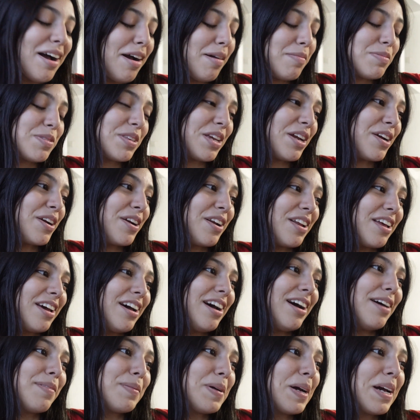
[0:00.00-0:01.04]
scared.
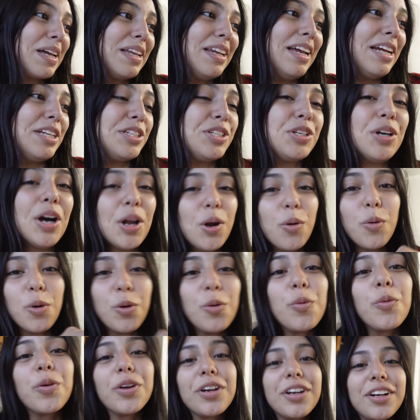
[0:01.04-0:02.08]
I'm not gonna lie to you. I don't want to
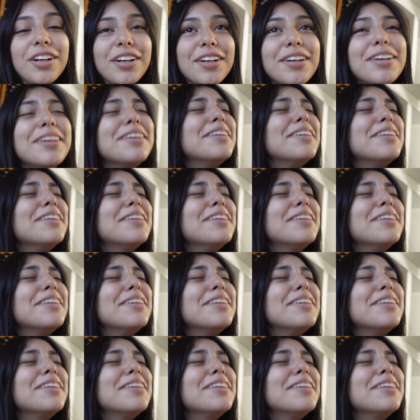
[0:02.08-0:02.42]
work.